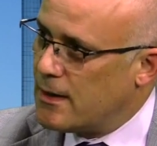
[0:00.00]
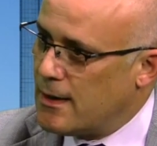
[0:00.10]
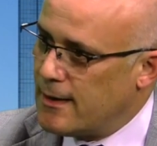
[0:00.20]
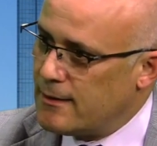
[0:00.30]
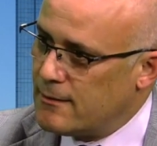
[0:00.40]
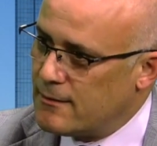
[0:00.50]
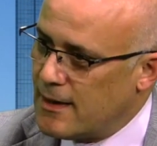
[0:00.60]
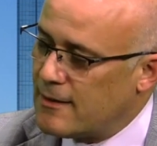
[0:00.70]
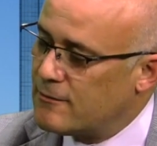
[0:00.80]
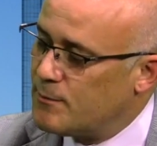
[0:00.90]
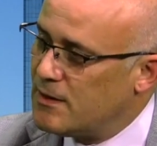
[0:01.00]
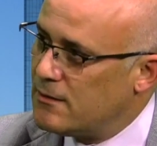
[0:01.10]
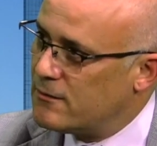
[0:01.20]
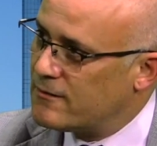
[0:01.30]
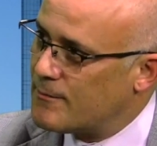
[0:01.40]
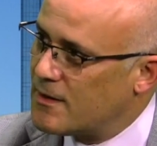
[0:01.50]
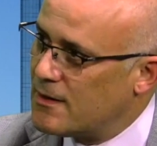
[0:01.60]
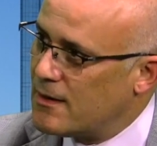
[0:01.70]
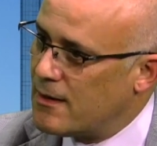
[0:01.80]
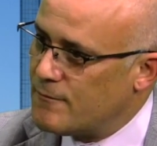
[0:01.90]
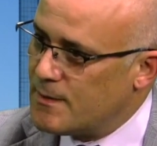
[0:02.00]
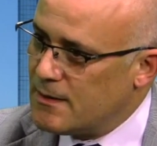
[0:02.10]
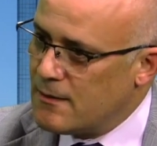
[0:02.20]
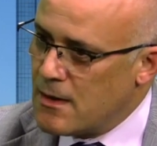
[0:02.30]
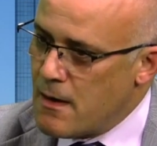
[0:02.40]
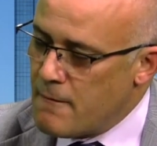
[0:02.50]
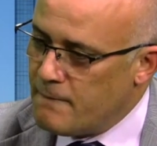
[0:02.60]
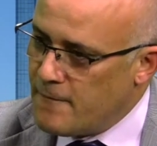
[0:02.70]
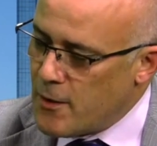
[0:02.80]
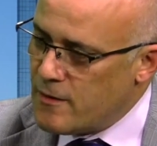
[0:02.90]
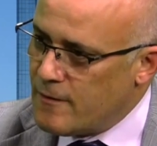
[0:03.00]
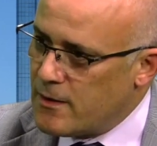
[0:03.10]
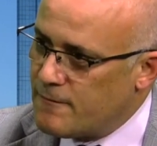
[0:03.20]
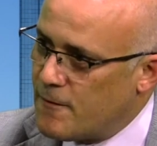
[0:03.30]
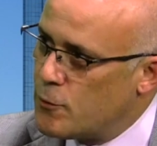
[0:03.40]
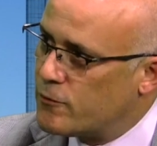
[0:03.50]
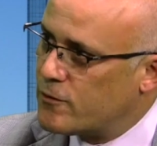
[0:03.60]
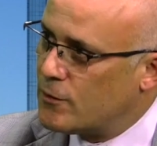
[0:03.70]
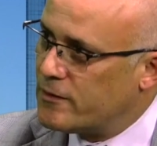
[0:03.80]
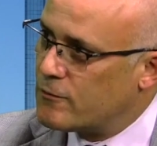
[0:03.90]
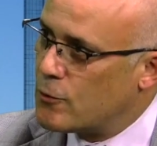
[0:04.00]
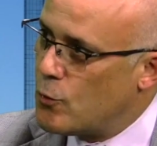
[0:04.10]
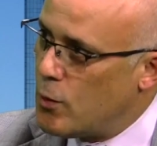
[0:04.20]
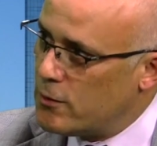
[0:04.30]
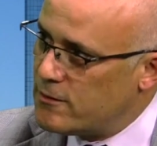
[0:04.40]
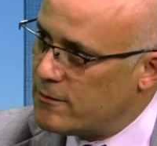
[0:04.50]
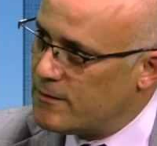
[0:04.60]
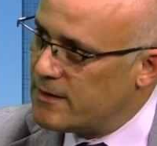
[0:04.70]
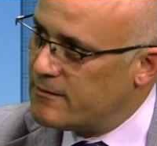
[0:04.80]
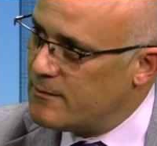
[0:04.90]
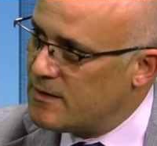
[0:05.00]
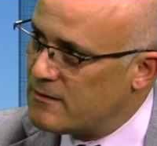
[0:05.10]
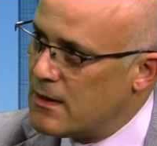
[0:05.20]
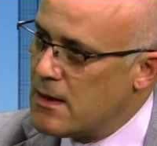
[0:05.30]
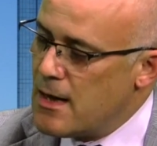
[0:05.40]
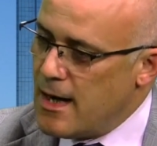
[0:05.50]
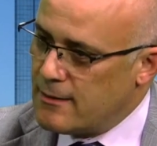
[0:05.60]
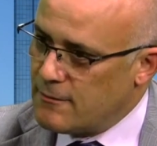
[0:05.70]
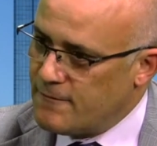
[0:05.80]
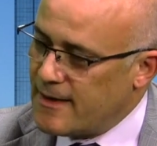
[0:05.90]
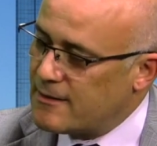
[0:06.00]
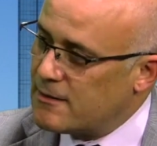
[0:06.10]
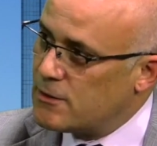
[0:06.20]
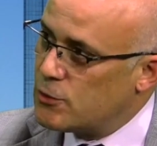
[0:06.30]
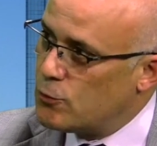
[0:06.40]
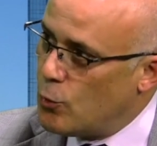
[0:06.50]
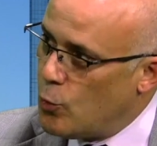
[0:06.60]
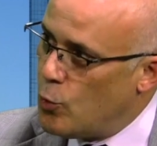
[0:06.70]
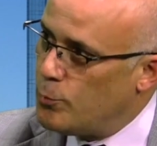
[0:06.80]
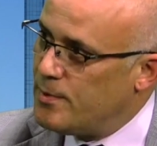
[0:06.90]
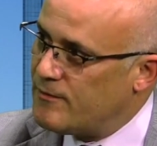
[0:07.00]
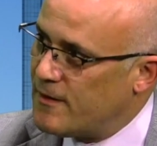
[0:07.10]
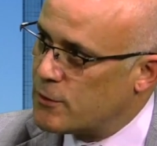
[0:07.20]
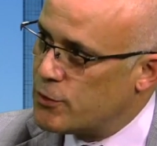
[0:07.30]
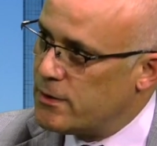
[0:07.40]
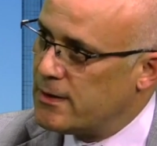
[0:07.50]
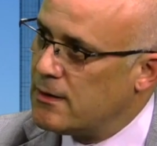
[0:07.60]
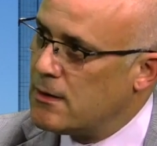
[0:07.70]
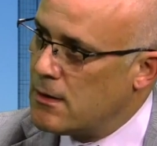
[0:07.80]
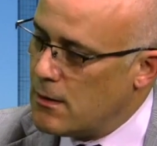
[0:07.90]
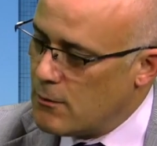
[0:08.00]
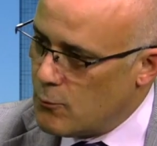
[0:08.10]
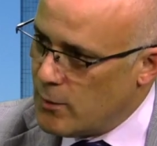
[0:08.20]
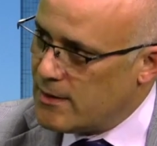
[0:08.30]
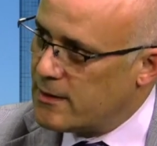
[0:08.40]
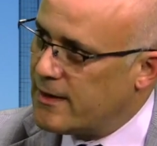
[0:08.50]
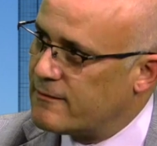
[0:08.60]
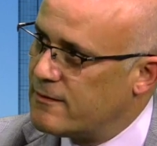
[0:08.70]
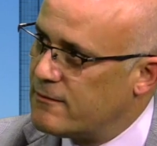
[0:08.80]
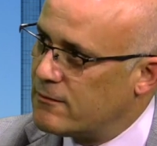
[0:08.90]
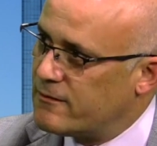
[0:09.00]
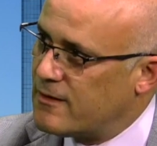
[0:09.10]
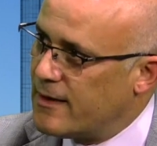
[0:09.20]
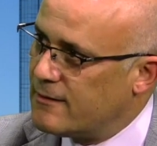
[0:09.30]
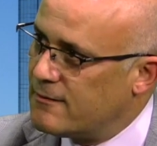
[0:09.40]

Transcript: And that has been something that I have been very, very focused on, is the quality of the exhibits and the fact that they should all be functioning when the guest is on site.